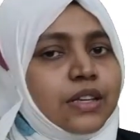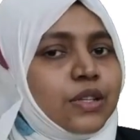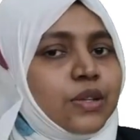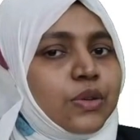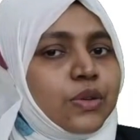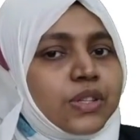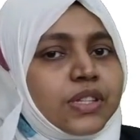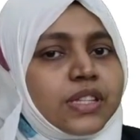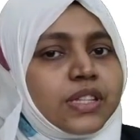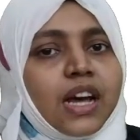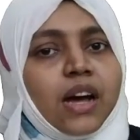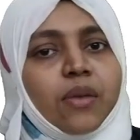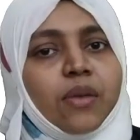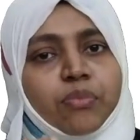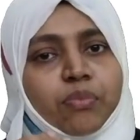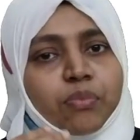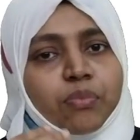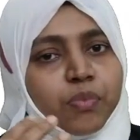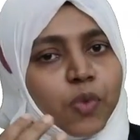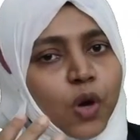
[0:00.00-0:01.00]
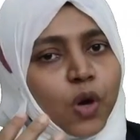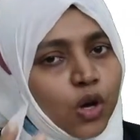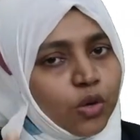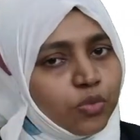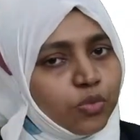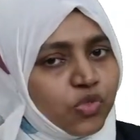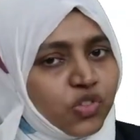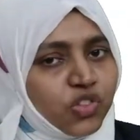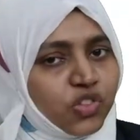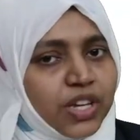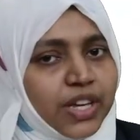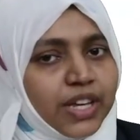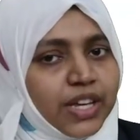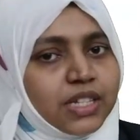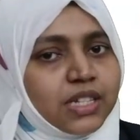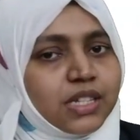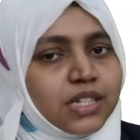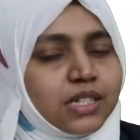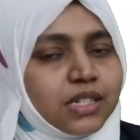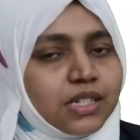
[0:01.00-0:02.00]
So some
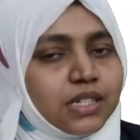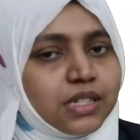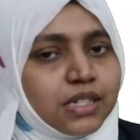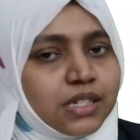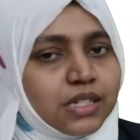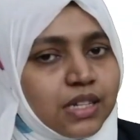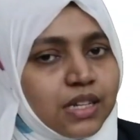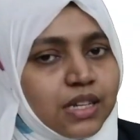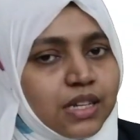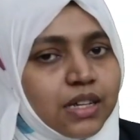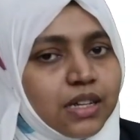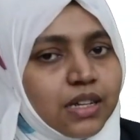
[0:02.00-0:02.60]
objects